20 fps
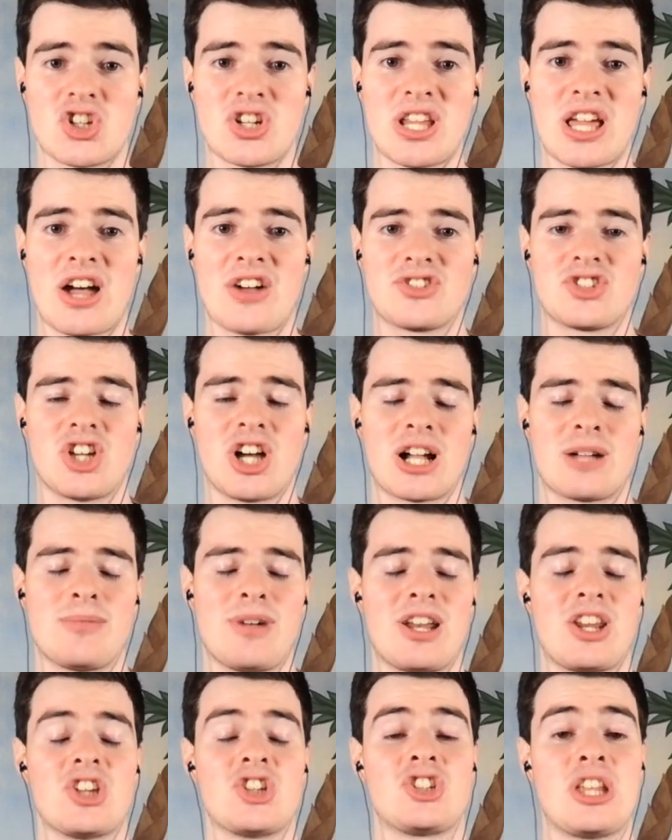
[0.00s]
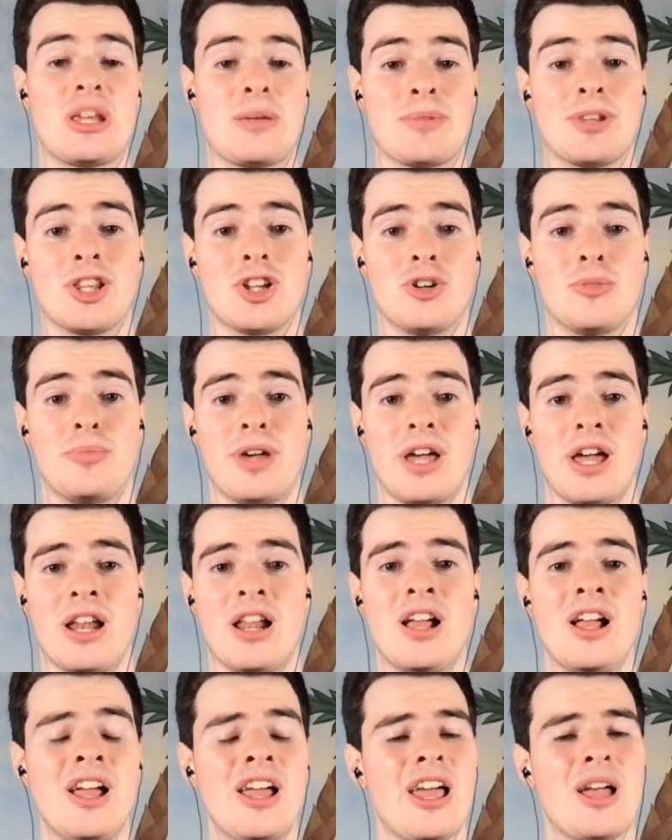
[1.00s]
down, talk about each team a little bit,
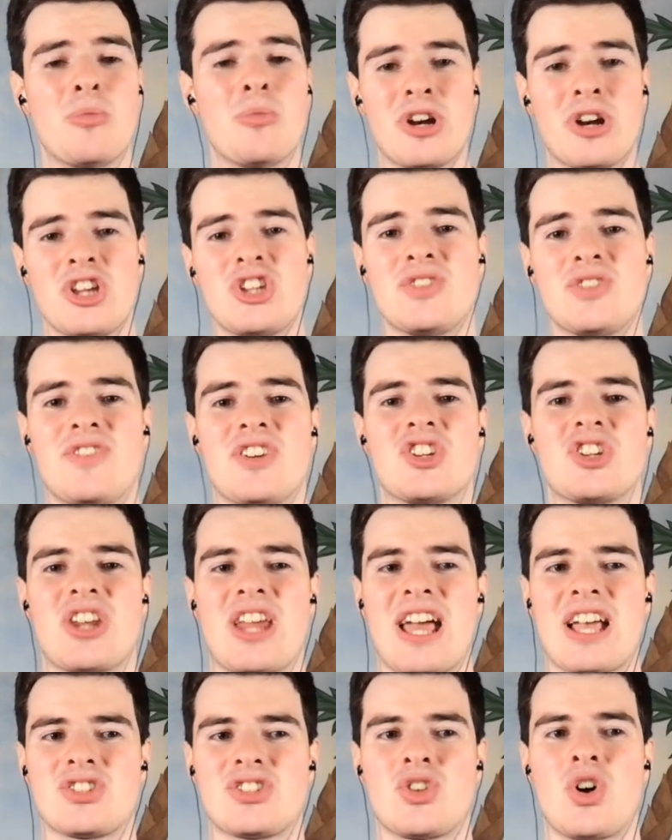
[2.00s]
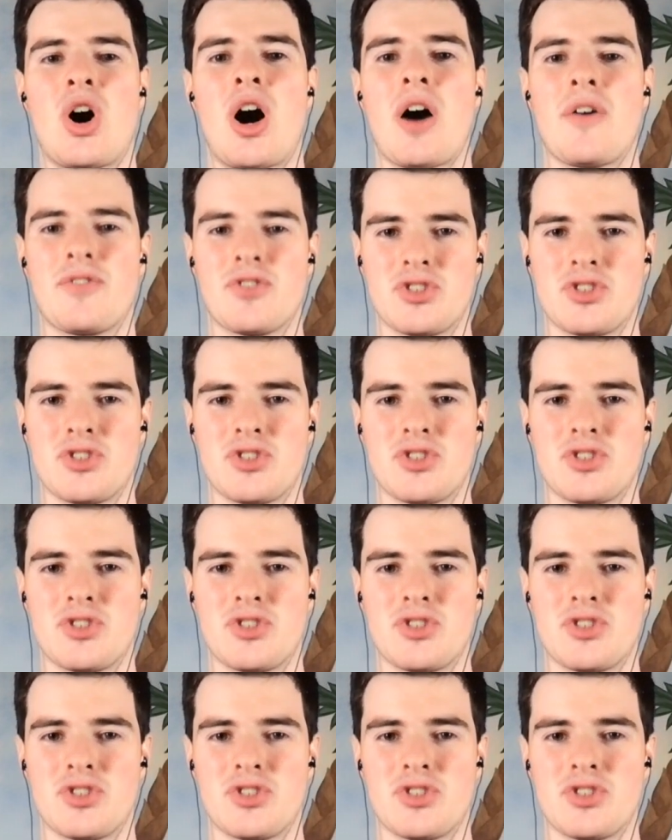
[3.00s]
and what each division has to offer.